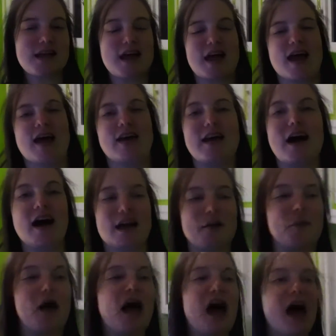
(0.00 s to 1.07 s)
and I am
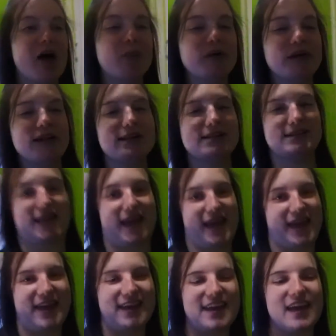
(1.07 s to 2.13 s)
happy to
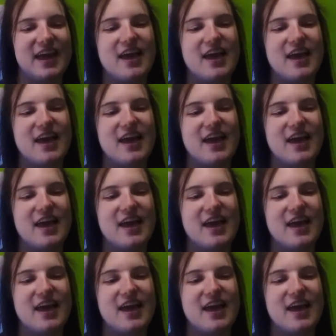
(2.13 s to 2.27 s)
say